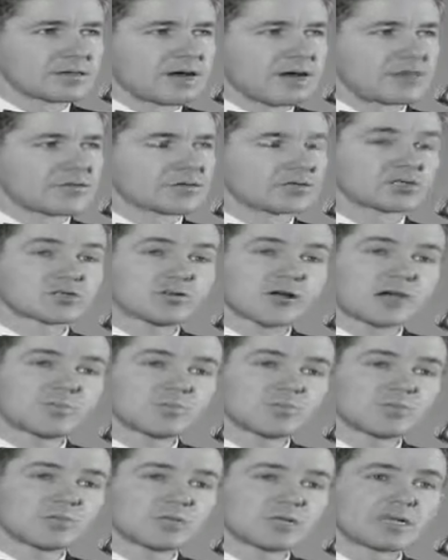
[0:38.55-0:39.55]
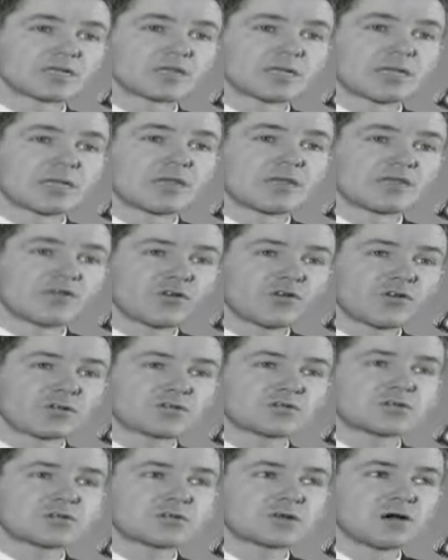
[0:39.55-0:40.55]
I would describe simply as the
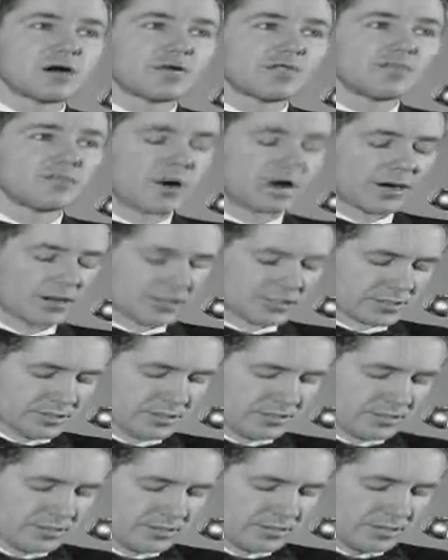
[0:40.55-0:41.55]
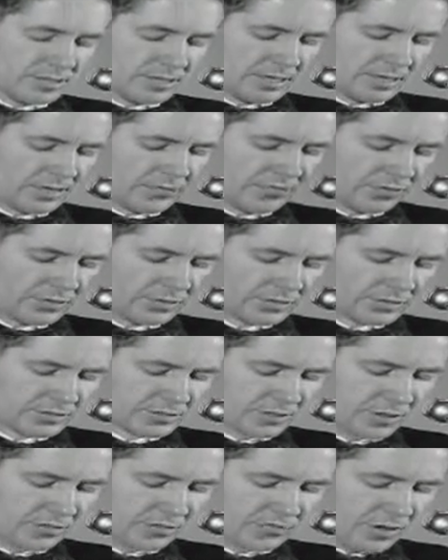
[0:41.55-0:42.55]
influence of Marx. The
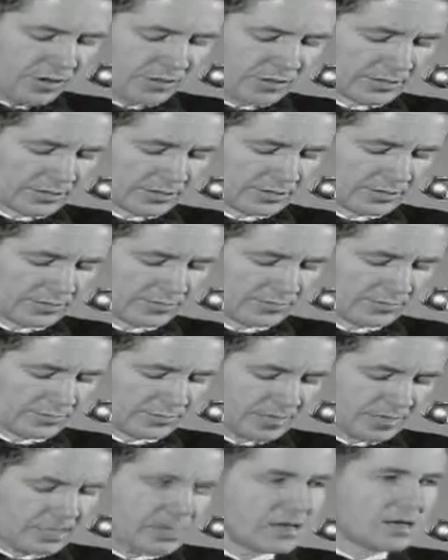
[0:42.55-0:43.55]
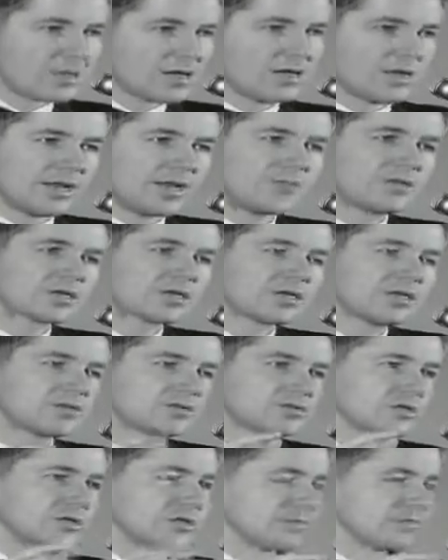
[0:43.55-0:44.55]
influence of Marx. Name a
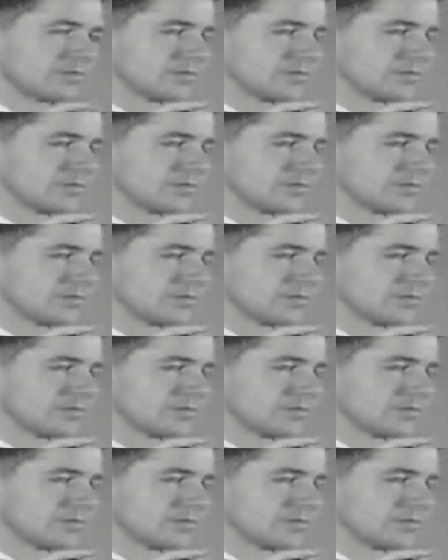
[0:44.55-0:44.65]
country